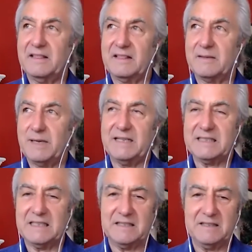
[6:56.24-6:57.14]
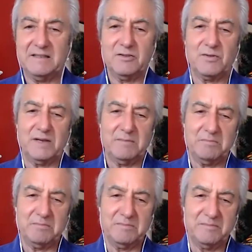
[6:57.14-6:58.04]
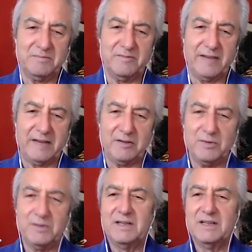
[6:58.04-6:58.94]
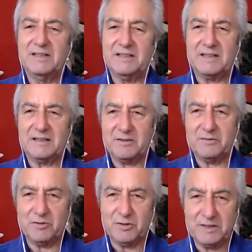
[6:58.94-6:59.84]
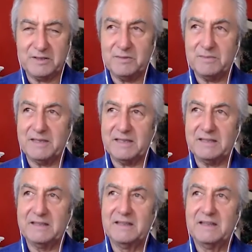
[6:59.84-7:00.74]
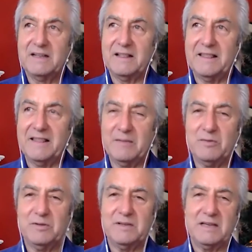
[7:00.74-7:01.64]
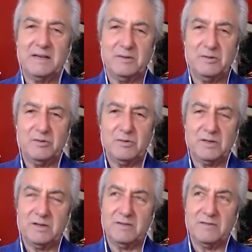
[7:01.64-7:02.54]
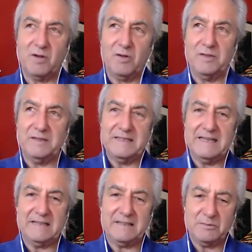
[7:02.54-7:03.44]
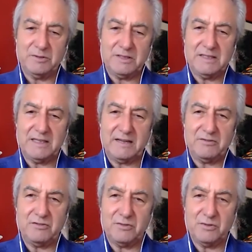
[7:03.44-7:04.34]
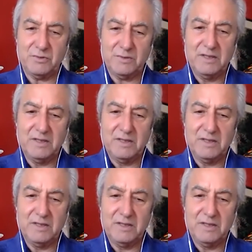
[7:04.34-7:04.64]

capacity to create value that got converted to money, they were the guarantor of all the debt that was attached to